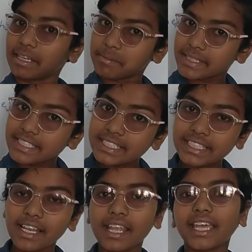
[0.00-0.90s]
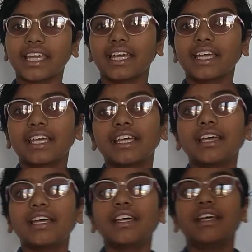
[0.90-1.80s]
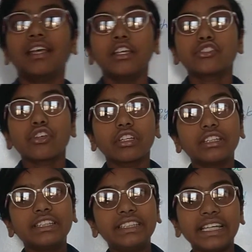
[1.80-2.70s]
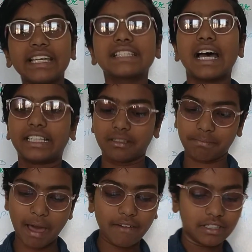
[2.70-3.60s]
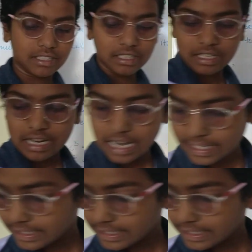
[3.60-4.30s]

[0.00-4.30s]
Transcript: means 3. So, these are the powers. Let's